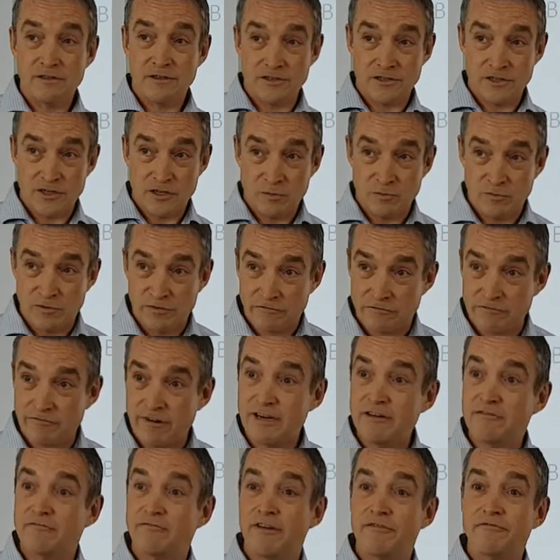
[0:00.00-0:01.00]
There's a number of
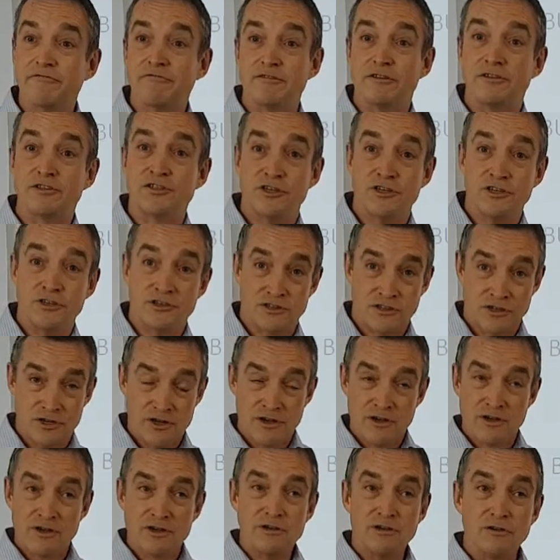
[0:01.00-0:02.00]
great
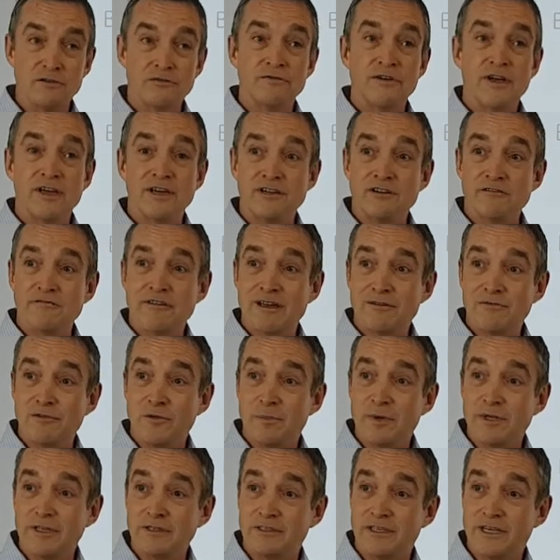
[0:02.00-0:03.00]
references you'll find
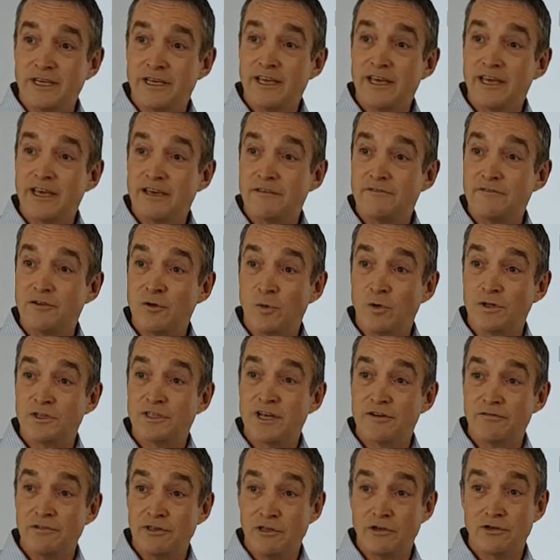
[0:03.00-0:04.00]
around the building here if you
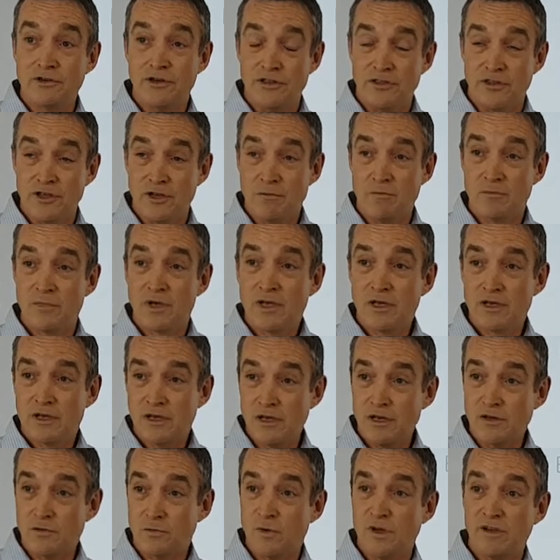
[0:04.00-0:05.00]
want to have a look at them,
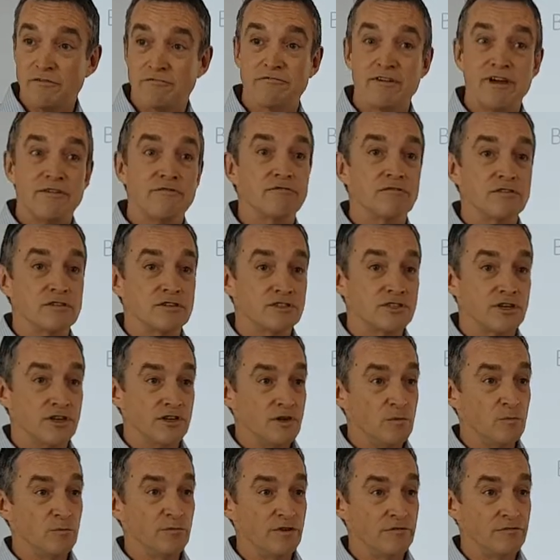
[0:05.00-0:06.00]
and we've referenced
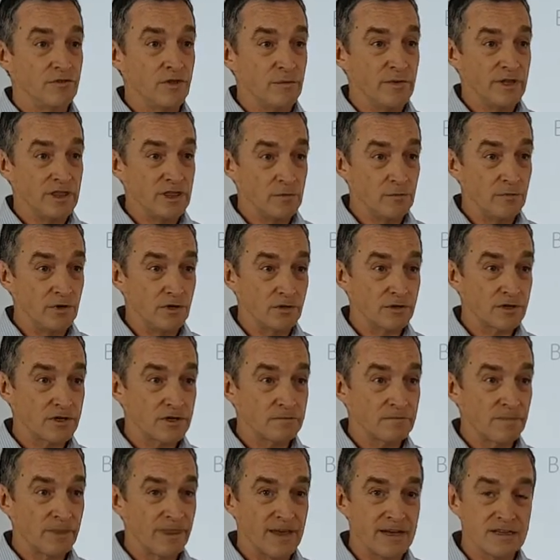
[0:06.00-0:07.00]
a number of them in the
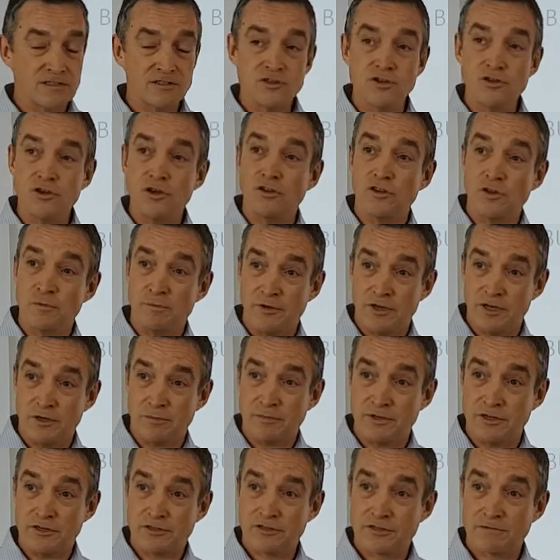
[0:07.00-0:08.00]
book. That's not the
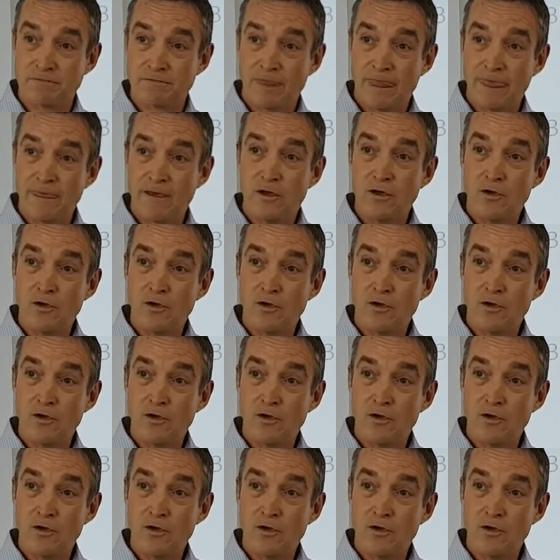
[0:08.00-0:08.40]
purpose.